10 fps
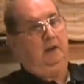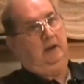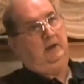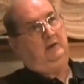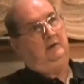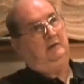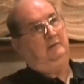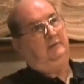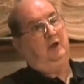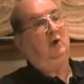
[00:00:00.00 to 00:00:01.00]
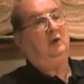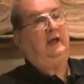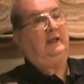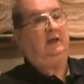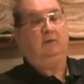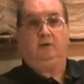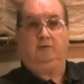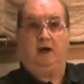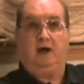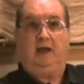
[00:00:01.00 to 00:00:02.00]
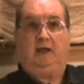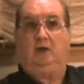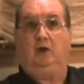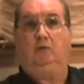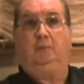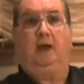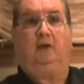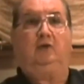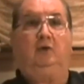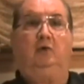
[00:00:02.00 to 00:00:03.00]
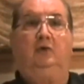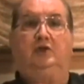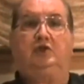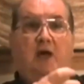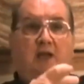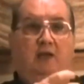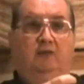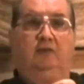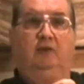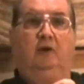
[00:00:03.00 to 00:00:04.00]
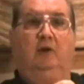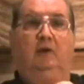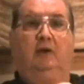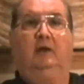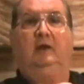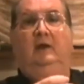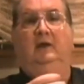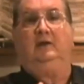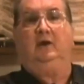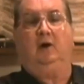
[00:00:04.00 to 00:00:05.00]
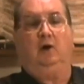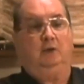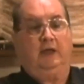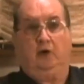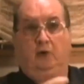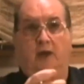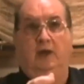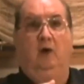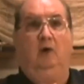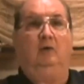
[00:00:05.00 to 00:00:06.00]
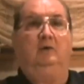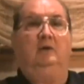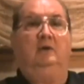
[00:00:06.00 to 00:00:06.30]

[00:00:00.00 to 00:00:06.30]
And the whole idea of divine goes back to the chalice, and the Holy Grail.